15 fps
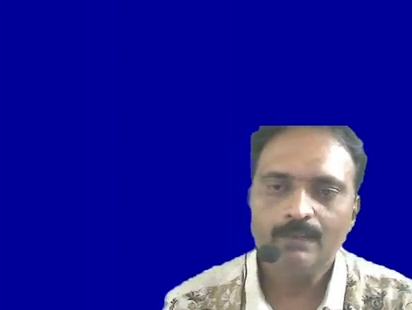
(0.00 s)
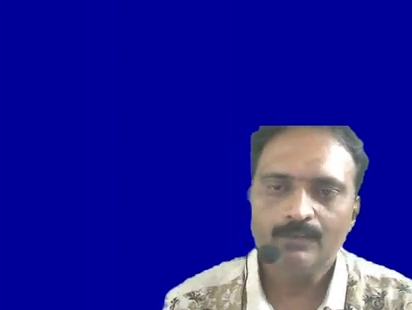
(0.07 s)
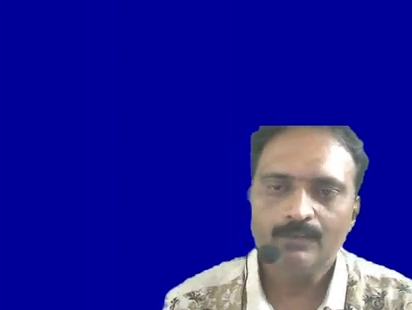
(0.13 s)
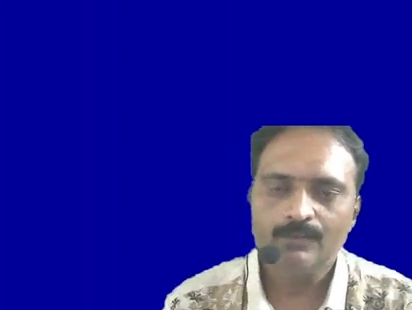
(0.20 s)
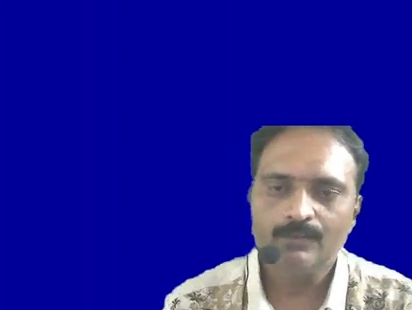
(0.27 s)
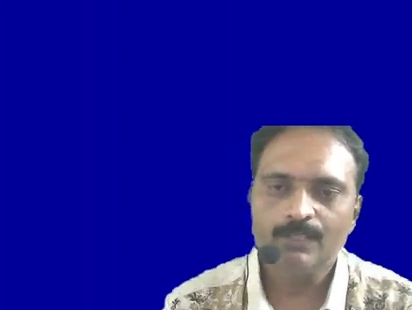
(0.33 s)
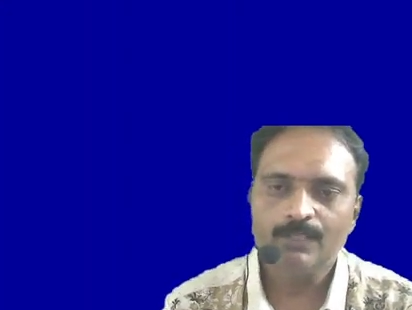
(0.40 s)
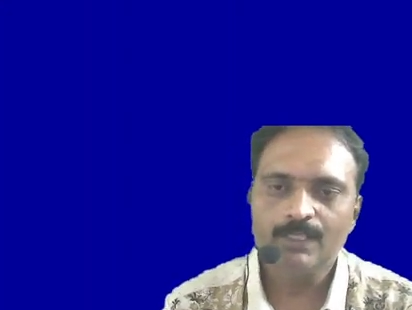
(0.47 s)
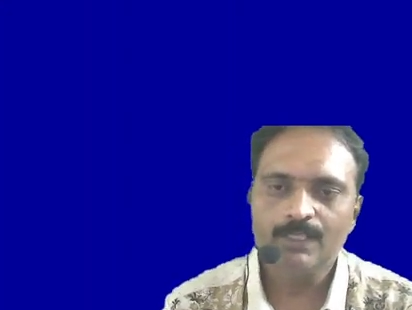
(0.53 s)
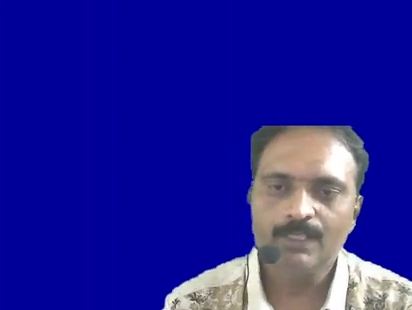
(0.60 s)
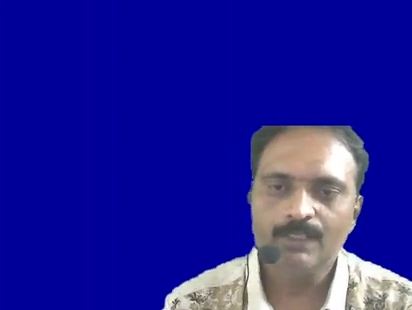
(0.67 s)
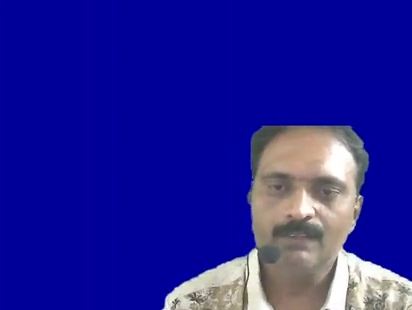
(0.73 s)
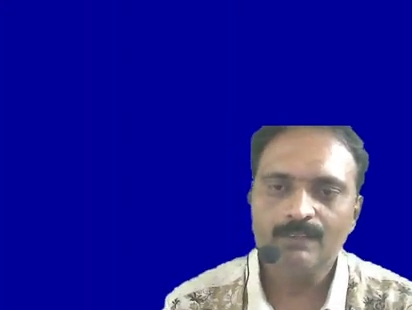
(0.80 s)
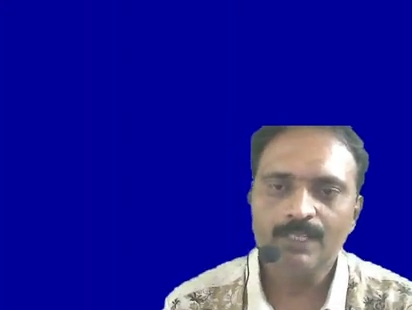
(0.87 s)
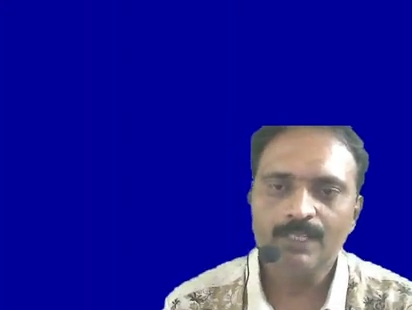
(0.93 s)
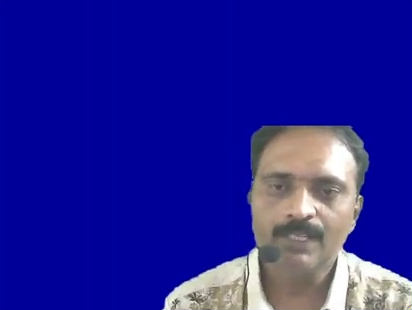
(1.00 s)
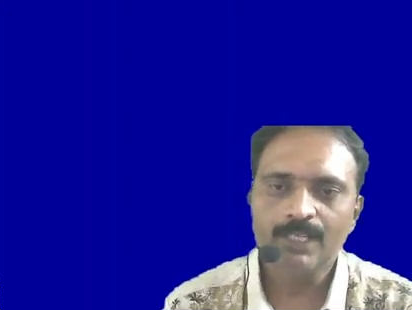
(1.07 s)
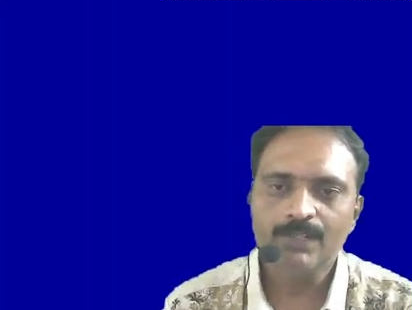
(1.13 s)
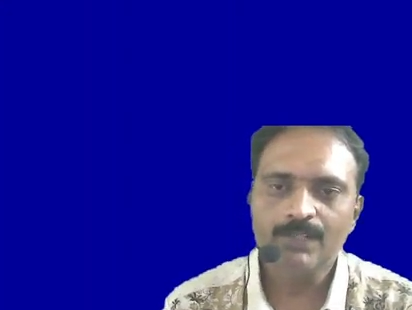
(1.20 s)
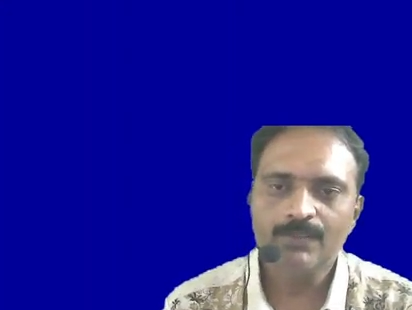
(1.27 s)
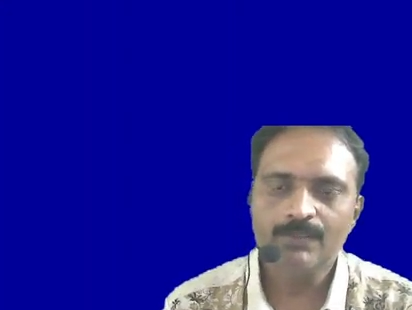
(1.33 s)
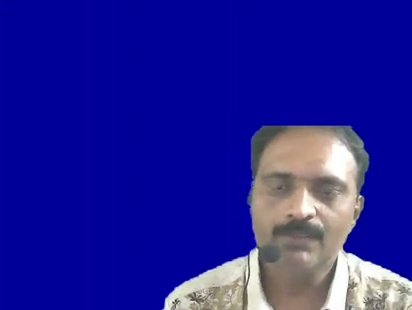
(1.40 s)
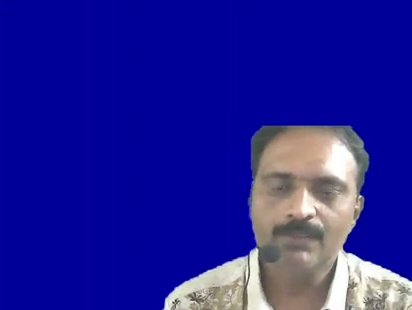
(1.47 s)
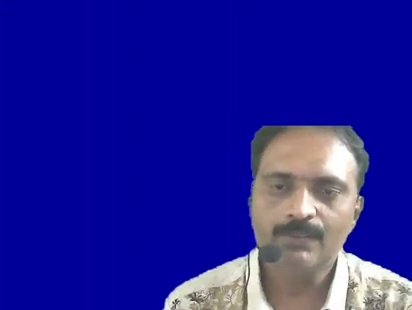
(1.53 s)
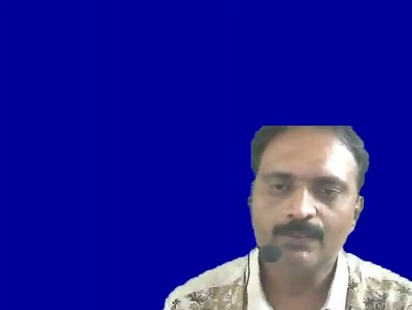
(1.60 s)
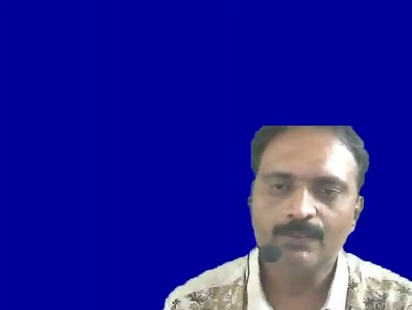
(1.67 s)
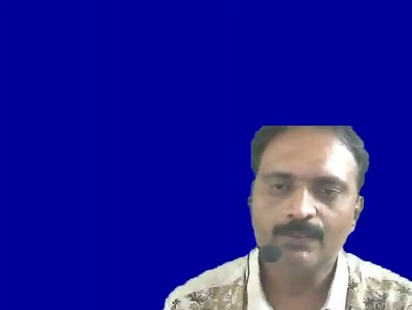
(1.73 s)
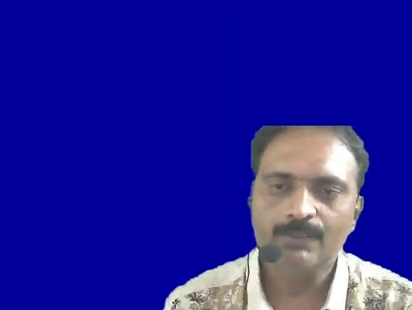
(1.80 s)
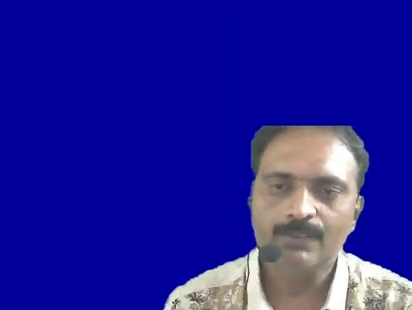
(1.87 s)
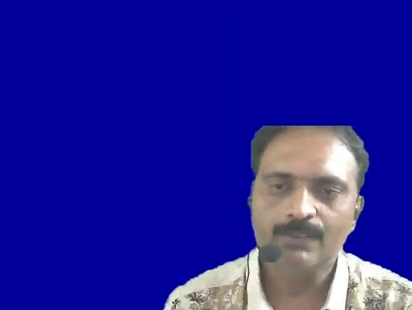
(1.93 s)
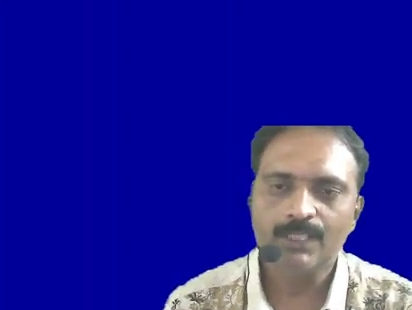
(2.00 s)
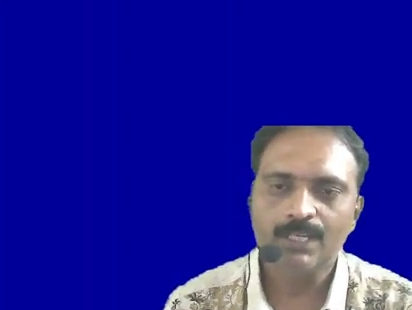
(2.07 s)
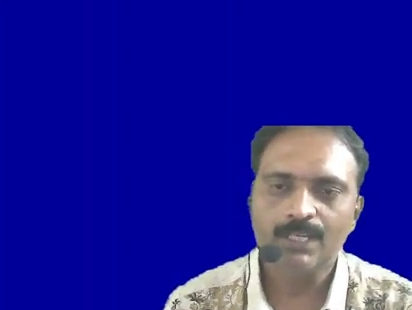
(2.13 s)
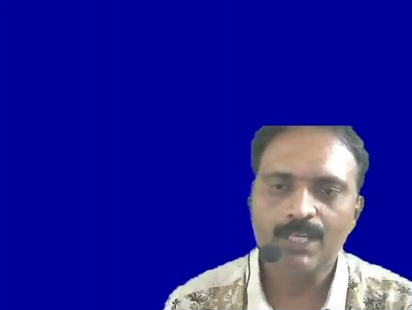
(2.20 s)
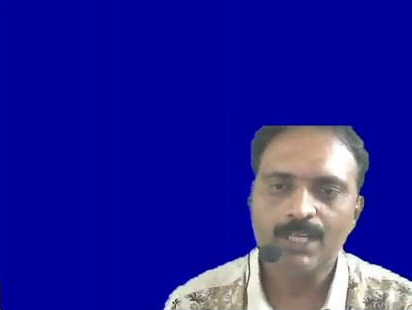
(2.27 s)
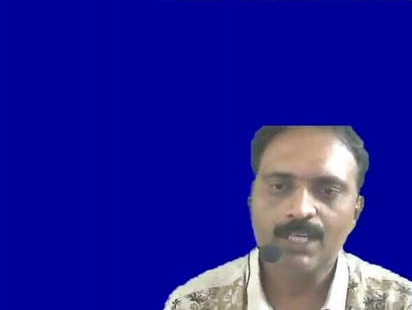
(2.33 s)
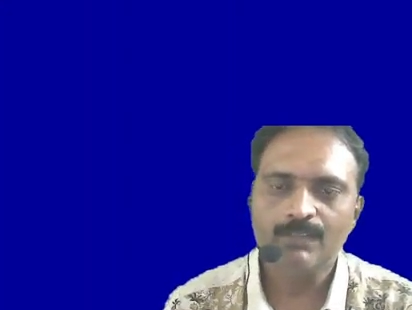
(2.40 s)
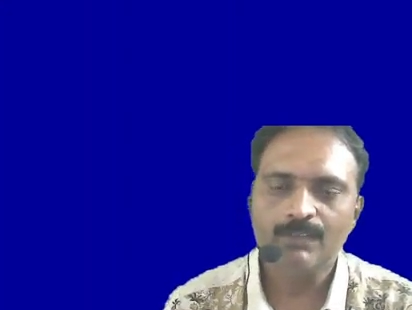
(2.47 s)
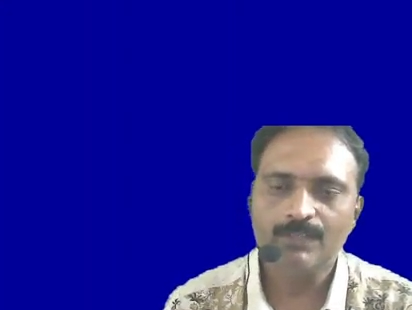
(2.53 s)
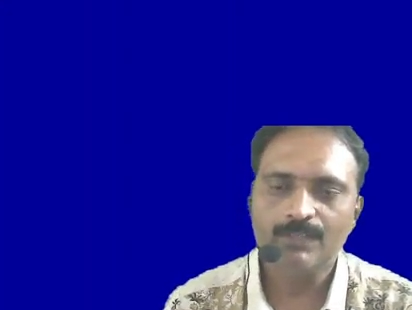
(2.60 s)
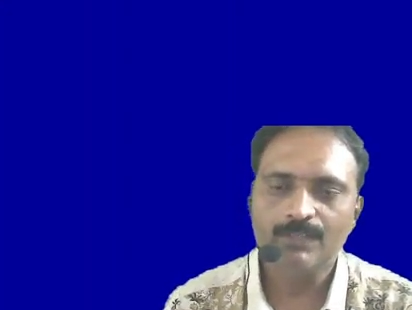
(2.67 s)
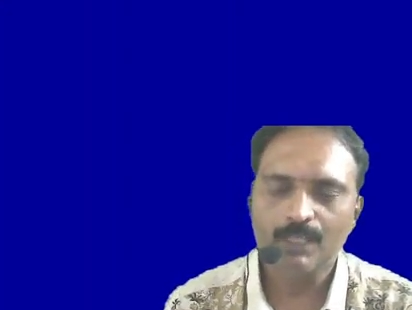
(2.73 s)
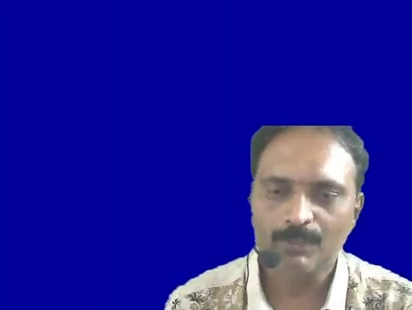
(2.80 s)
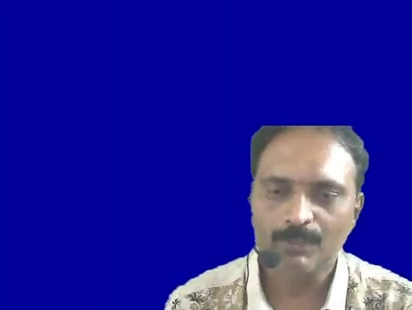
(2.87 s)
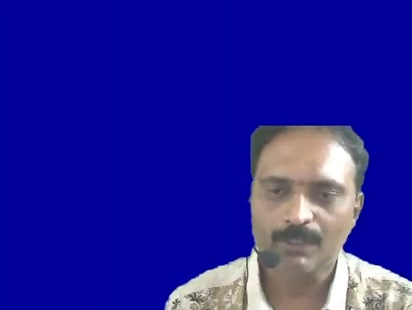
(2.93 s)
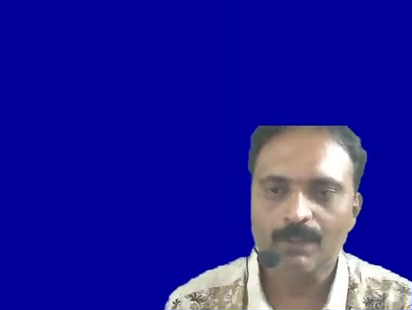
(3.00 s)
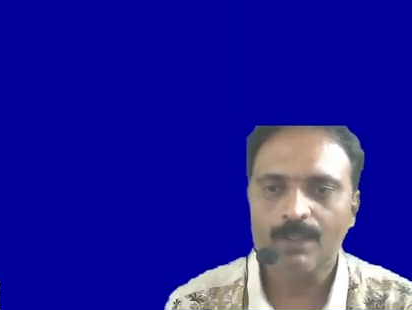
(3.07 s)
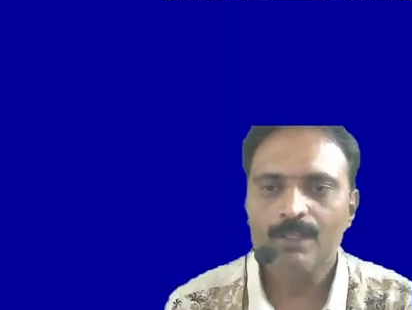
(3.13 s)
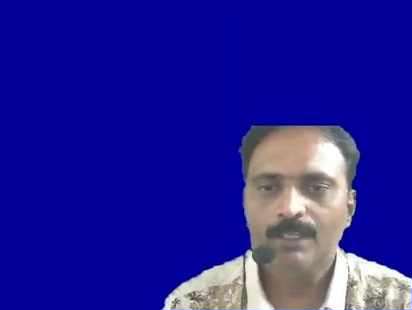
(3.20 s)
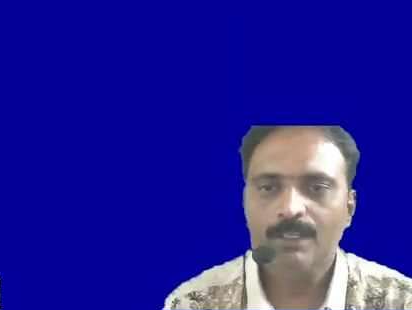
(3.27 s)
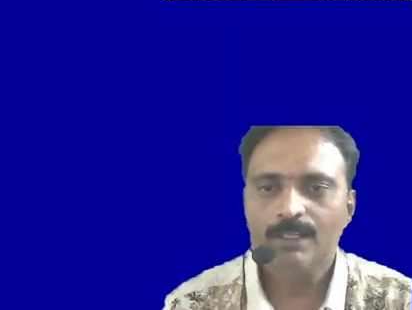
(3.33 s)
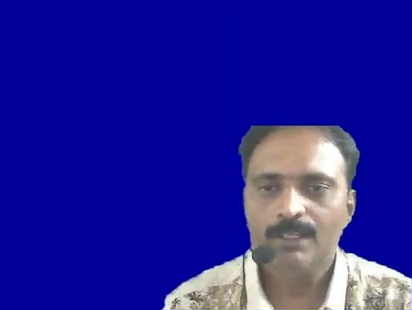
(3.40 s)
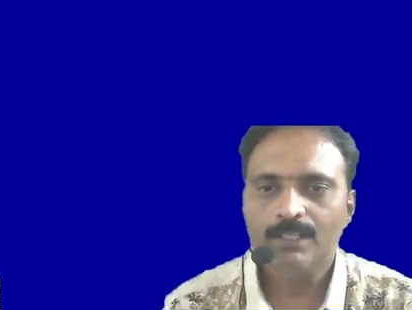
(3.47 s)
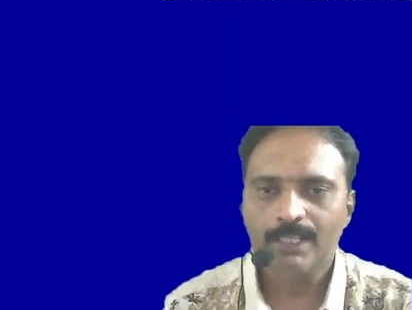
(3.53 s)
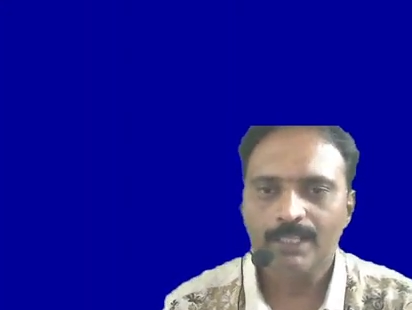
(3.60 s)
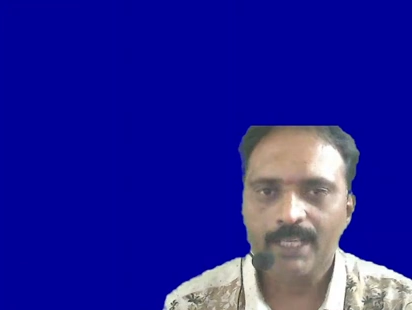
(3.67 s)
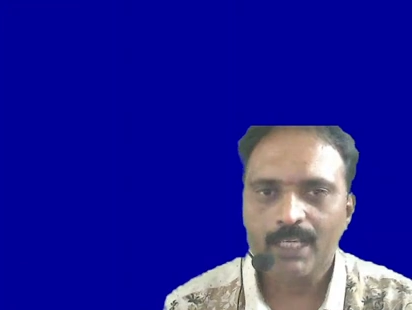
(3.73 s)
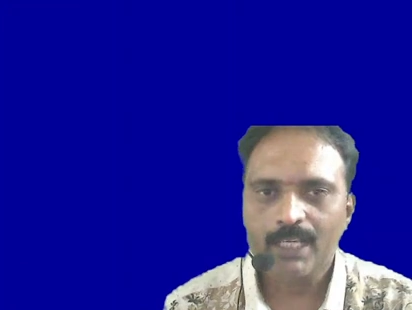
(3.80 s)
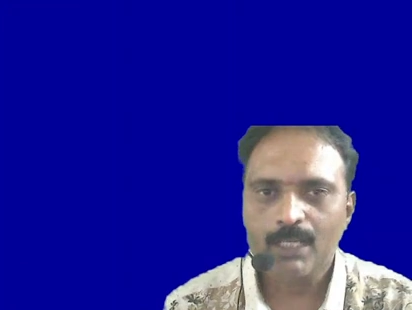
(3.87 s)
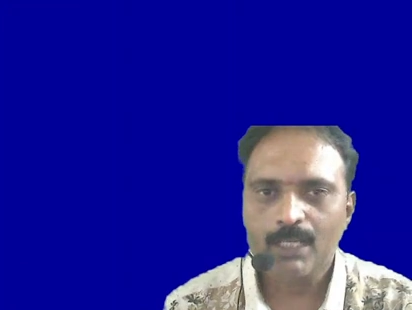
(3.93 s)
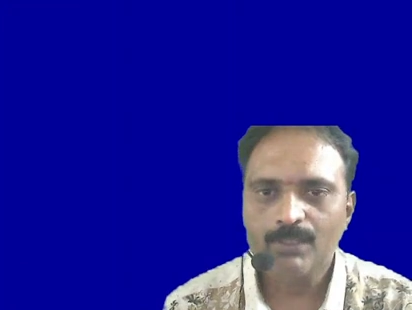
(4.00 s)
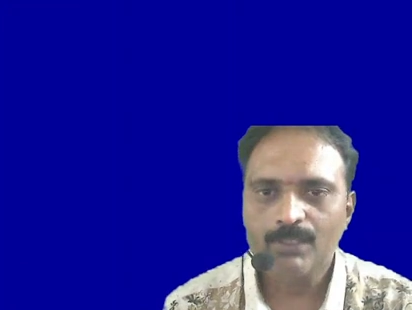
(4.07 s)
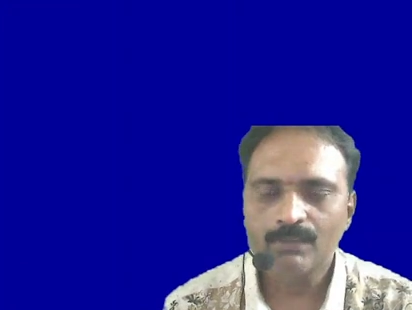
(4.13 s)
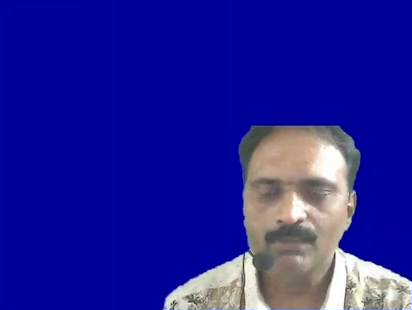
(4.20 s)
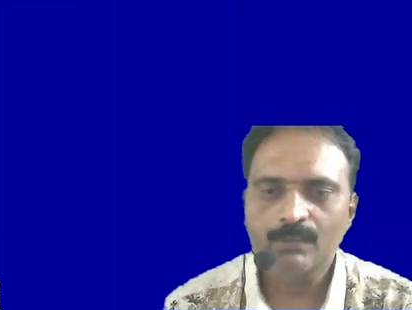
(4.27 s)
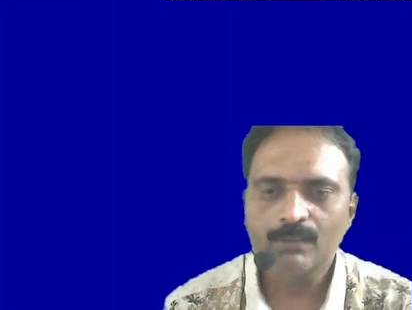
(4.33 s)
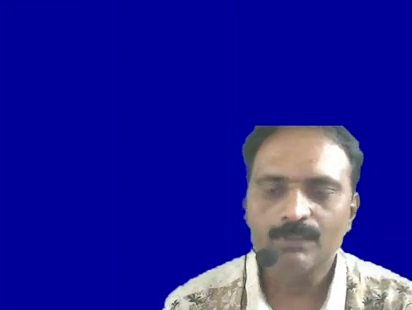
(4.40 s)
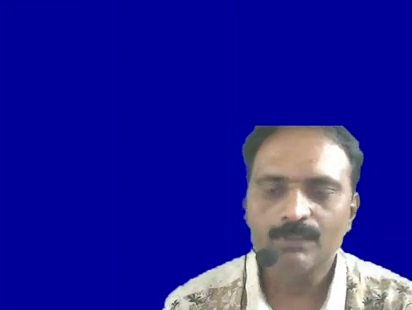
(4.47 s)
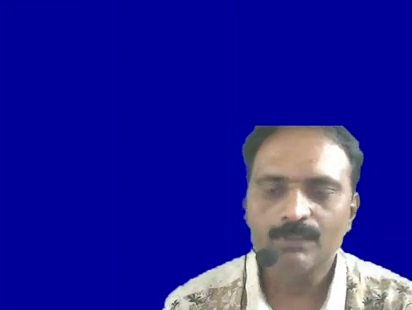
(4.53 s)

it is the ratio of the driving, I mean the diameters of the